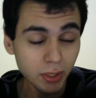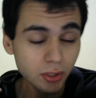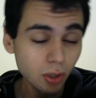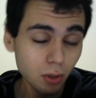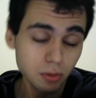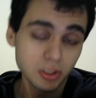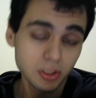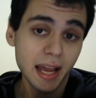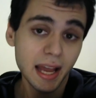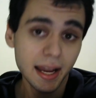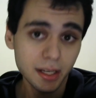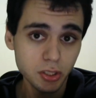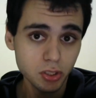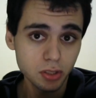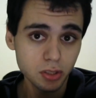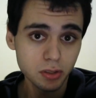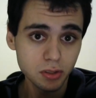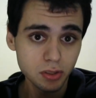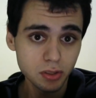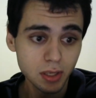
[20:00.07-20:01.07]
those
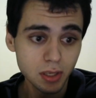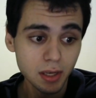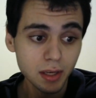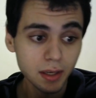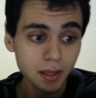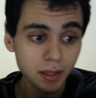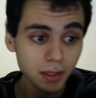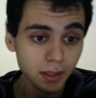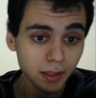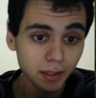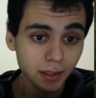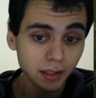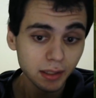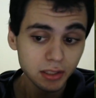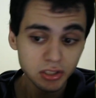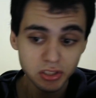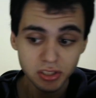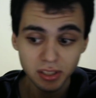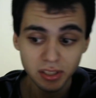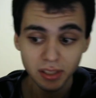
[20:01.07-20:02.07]
actions.
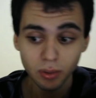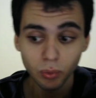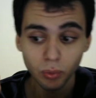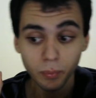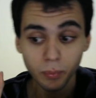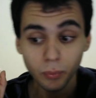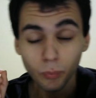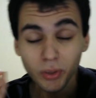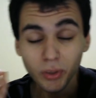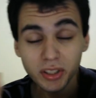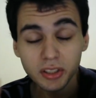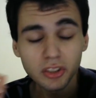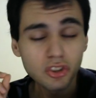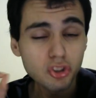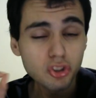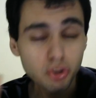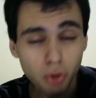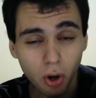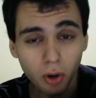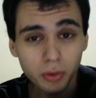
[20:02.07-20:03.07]
Because with
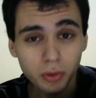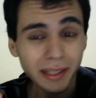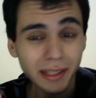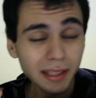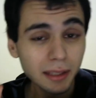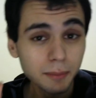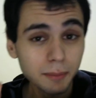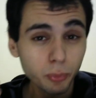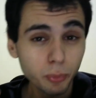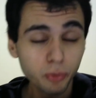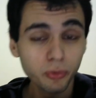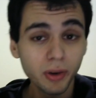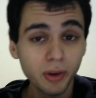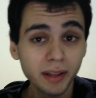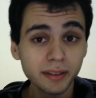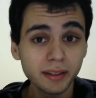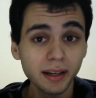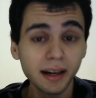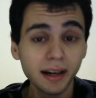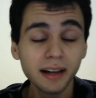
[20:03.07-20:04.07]
control, they can
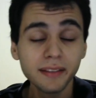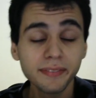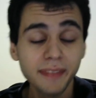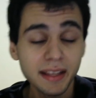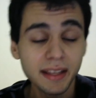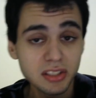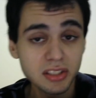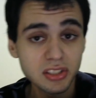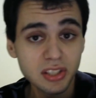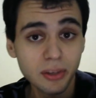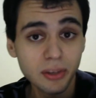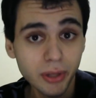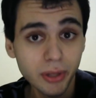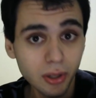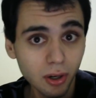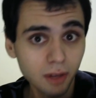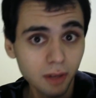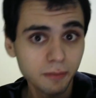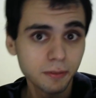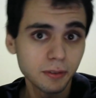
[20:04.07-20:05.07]
prevent unnecessary
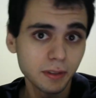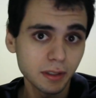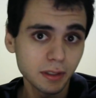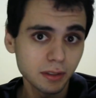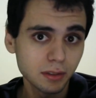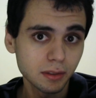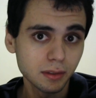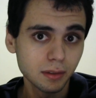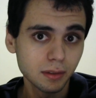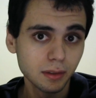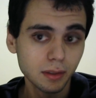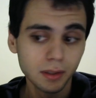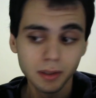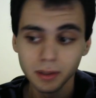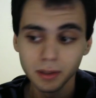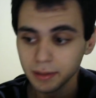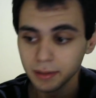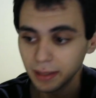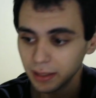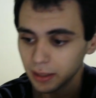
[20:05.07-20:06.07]
conflict,
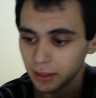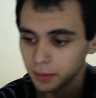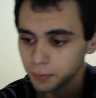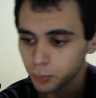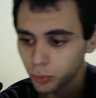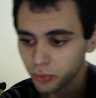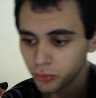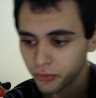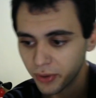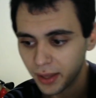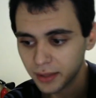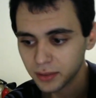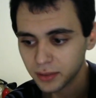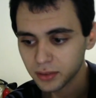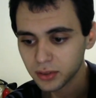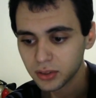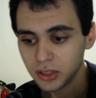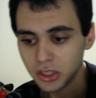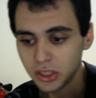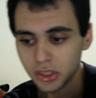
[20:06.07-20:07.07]
they can
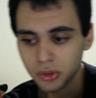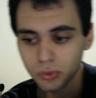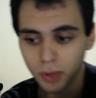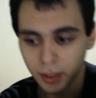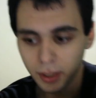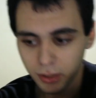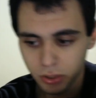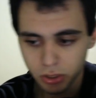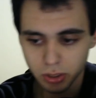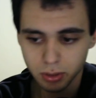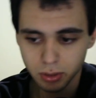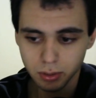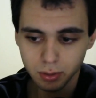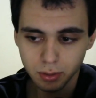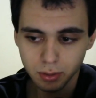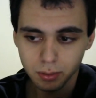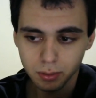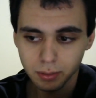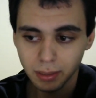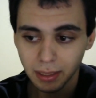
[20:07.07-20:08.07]
prevent destruction,
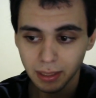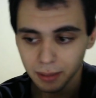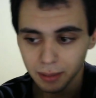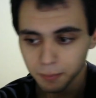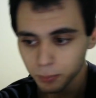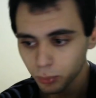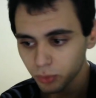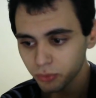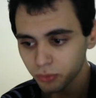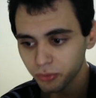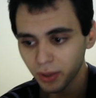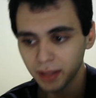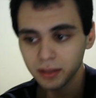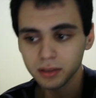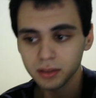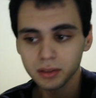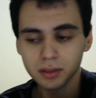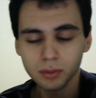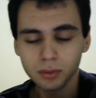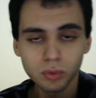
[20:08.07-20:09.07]
they can
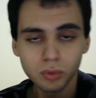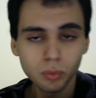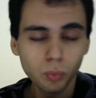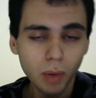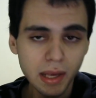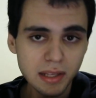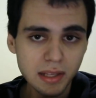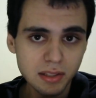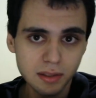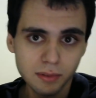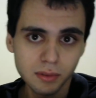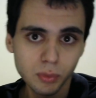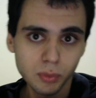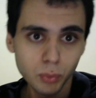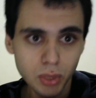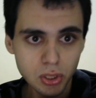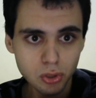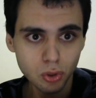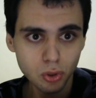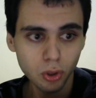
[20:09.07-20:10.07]
prevent the waste of the
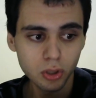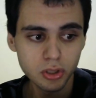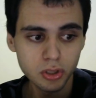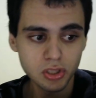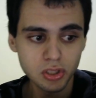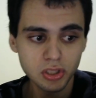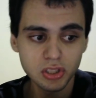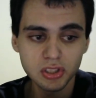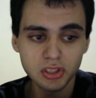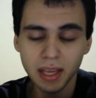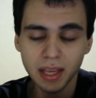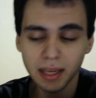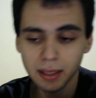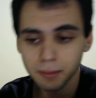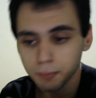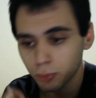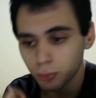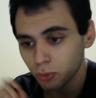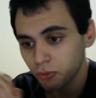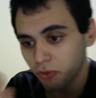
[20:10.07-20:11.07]
resources because they can
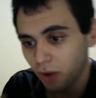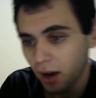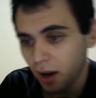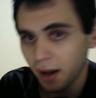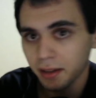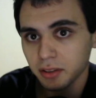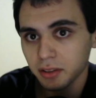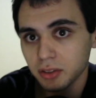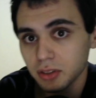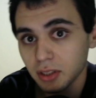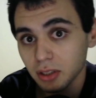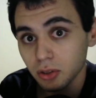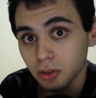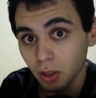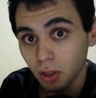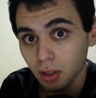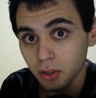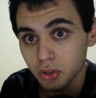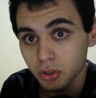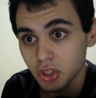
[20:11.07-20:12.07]
provide
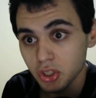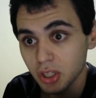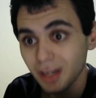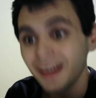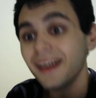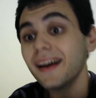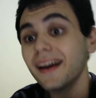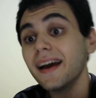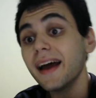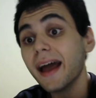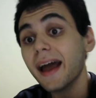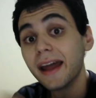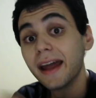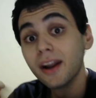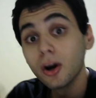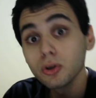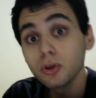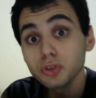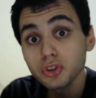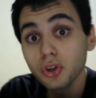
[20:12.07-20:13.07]
technology and
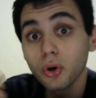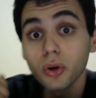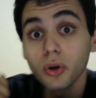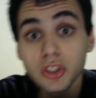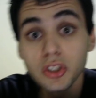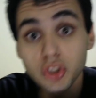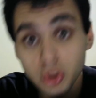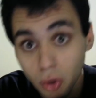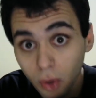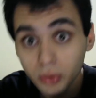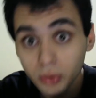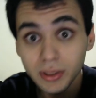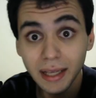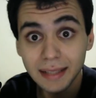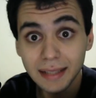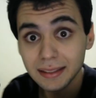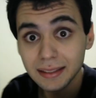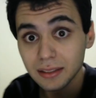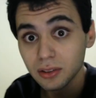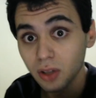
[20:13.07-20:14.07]
also control
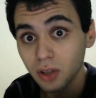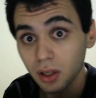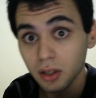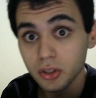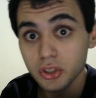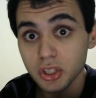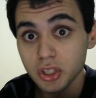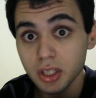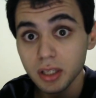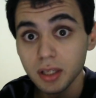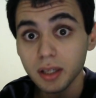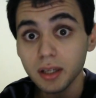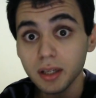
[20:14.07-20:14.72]
that technology